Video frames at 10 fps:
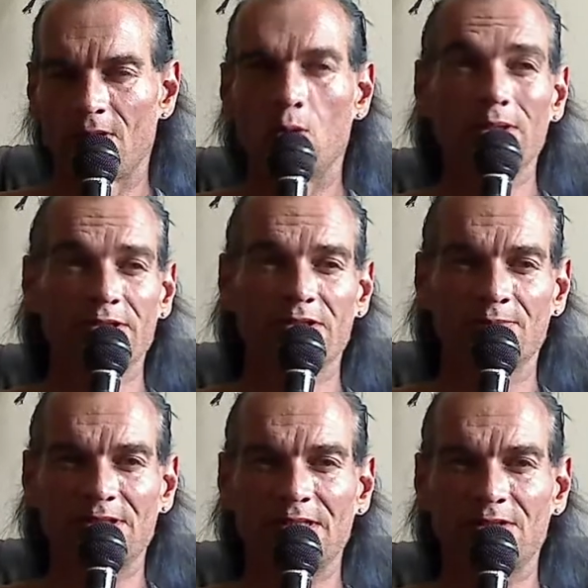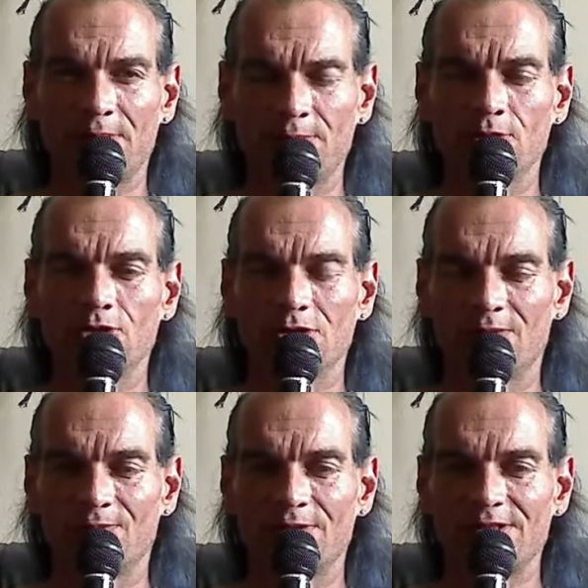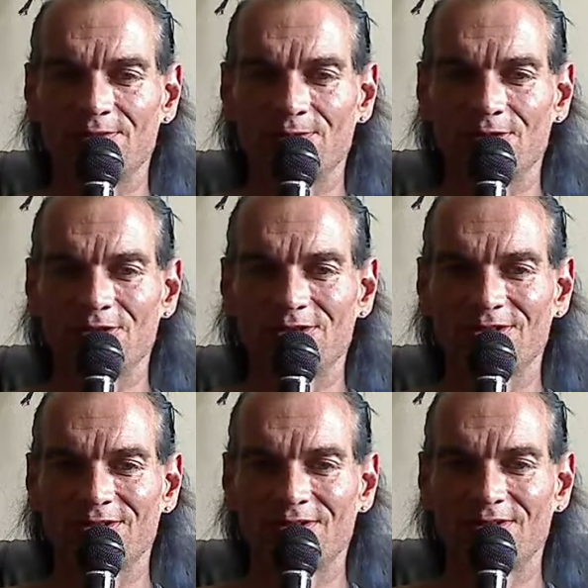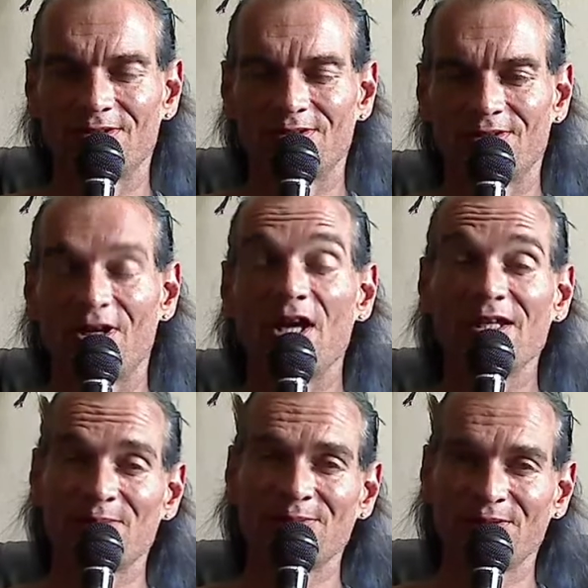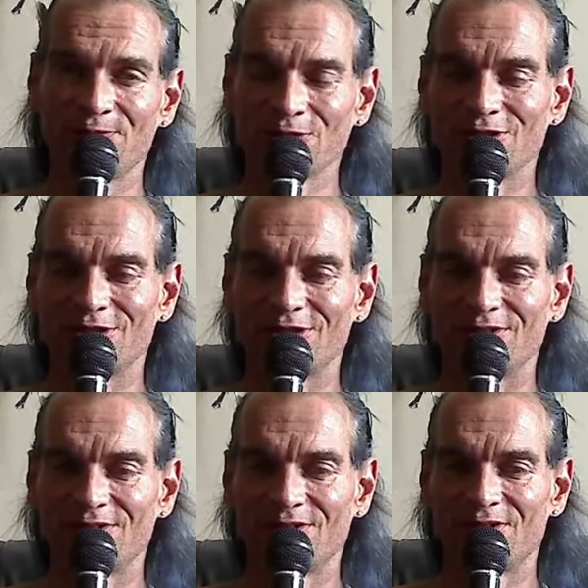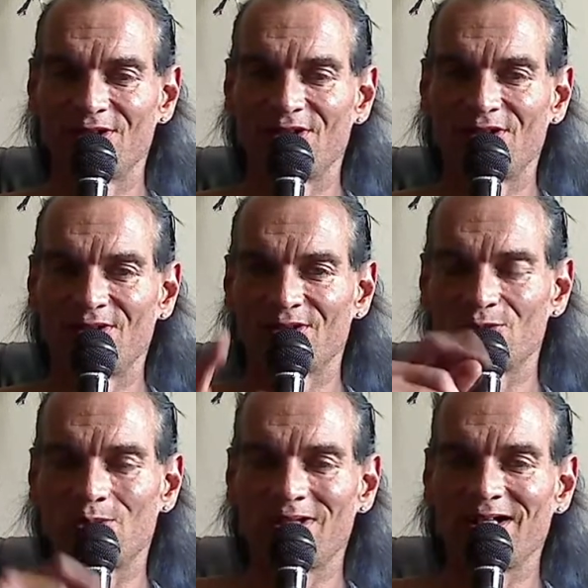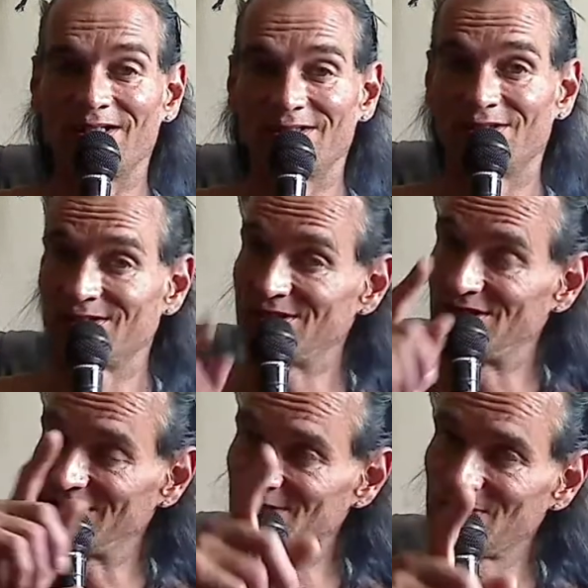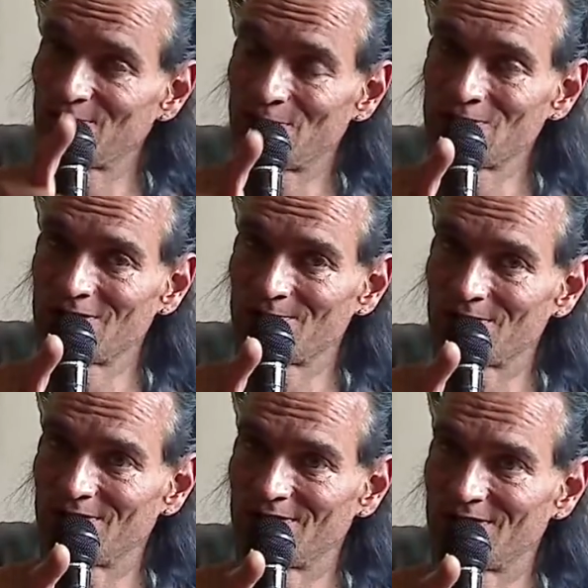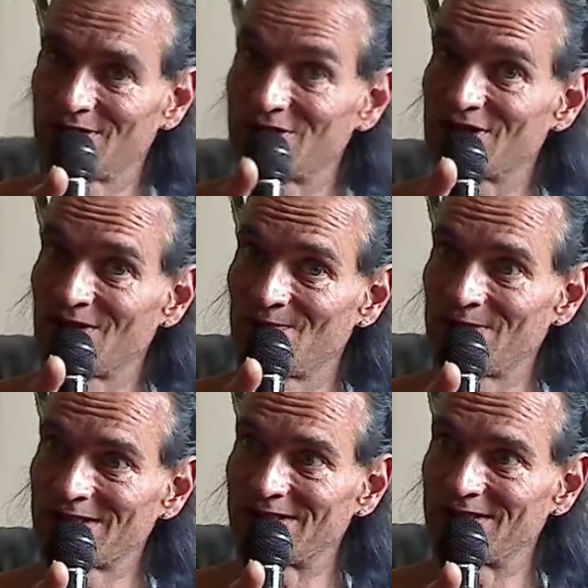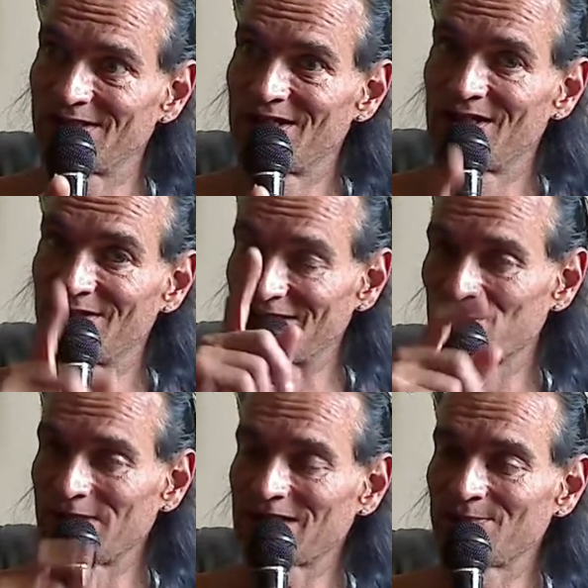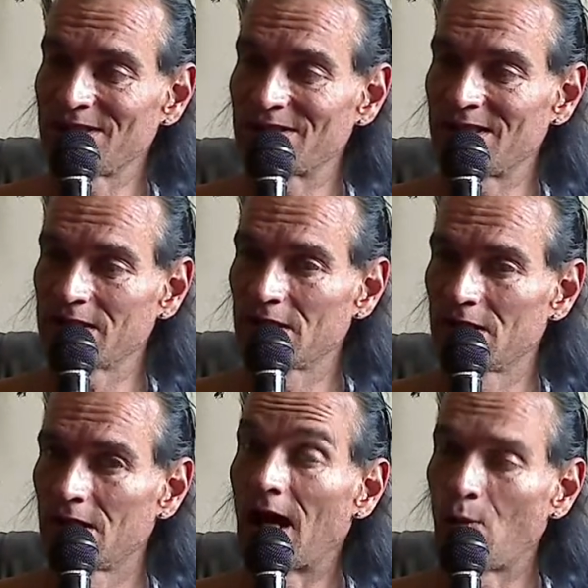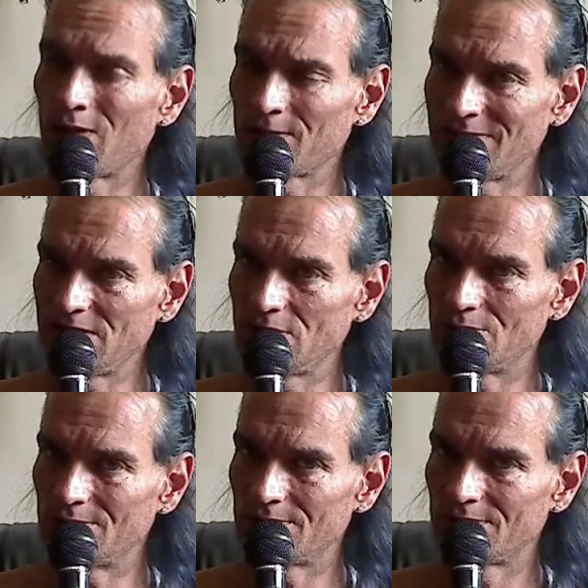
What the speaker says: wisdom says maybe you should come visit first. And that made me feel good. Because why? He didn't give me the phone number. He said, come visit. That's making me think, I want to meet you.